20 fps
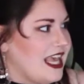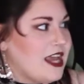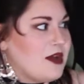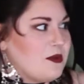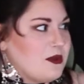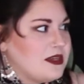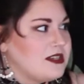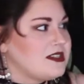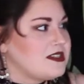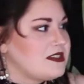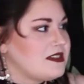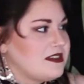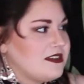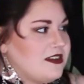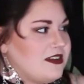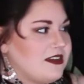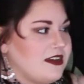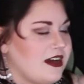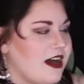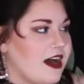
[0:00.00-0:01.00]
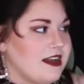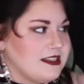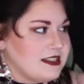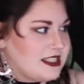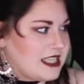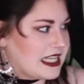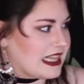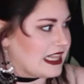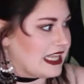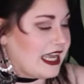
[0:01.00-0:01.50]
It was
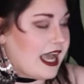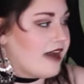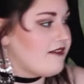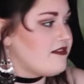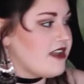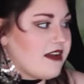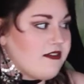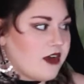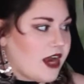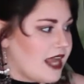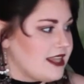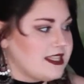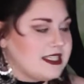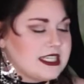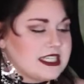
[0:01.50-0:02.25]
unsettling. I've never had this